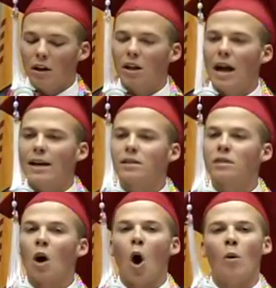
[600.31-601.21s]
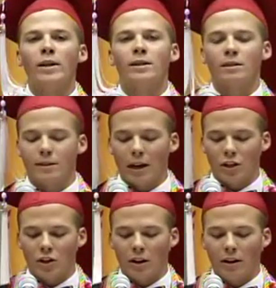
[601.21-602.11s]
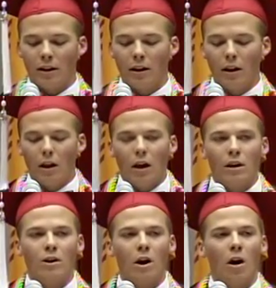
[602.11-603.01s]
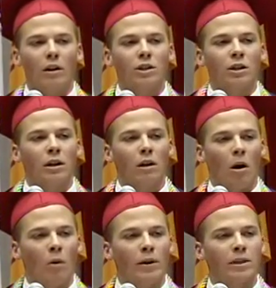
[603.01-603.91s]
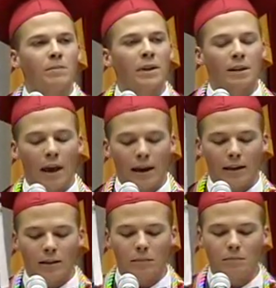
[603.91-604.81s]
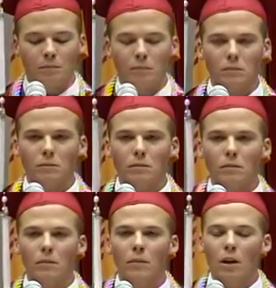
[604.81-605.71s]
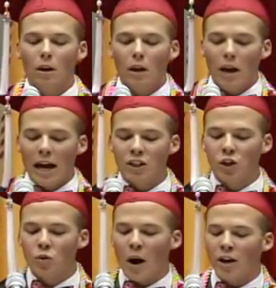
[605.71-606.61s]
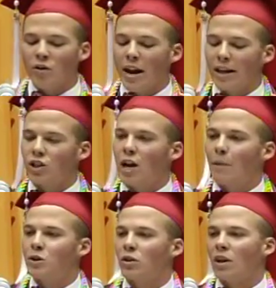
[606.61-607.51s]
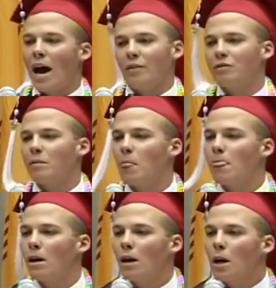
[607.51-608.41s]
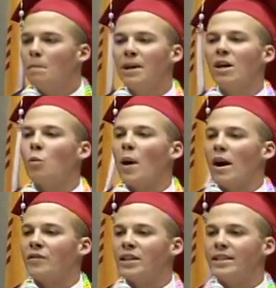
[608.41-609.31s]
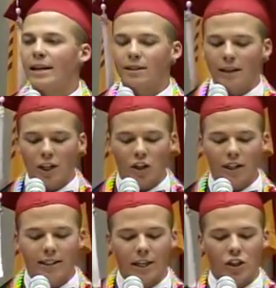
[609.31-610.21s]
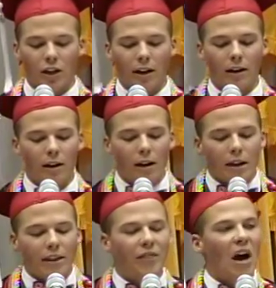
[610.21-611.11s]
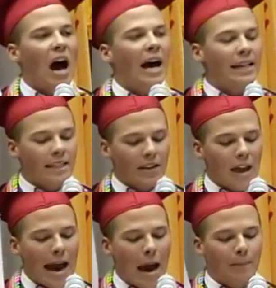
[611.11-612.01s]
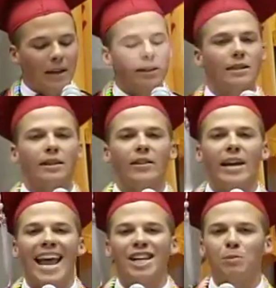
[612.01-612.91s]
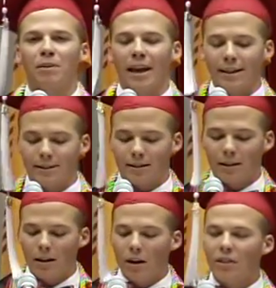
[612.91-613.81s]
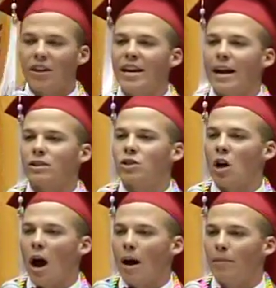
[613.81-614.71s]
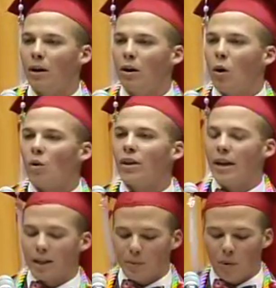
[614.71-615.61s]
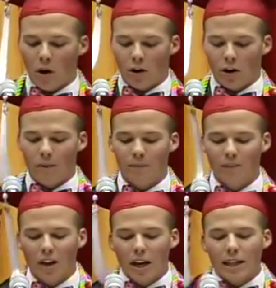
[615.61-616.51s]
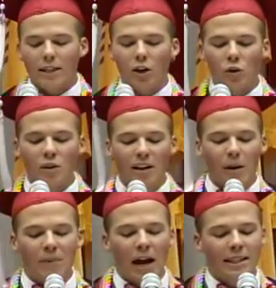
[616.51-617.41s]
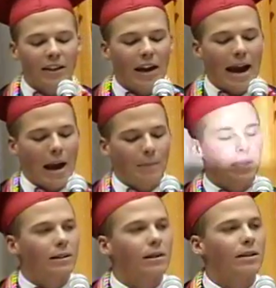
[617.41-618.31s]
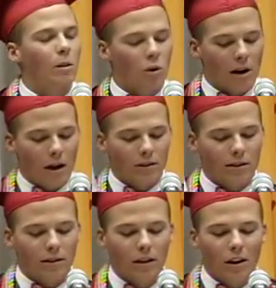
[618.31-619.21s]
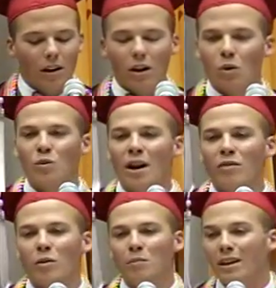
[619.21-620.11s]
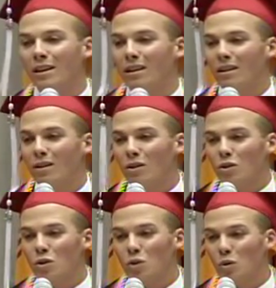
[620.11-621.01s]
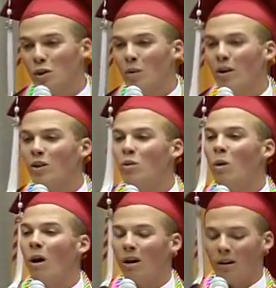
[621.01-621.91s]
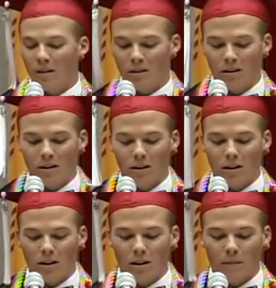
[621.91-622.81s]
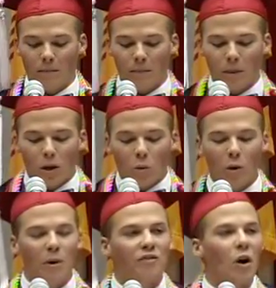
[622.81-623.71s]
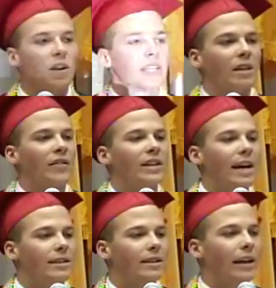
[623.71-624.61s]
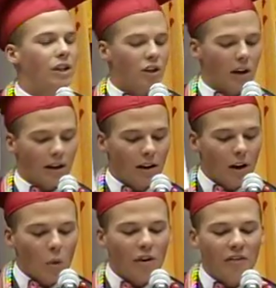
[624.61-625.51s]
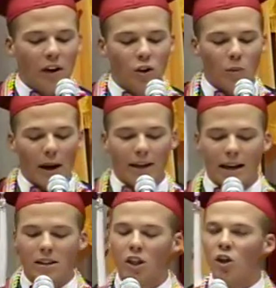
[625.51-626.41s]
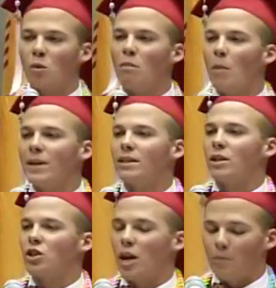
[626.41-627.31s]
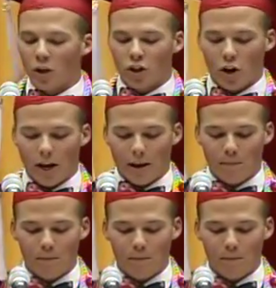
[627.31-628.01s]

Class is always in session, and knowledge can always be gained. As you write your next chapter in life, be aware of the destination addiction, that the idea that happiness is in the next place, the next job, or the next partner. Until you give up the idea that happiness is somewhere else, it will never be truly where you are. When we focus on the destination, we fail to recognize the little moments that shape our journey.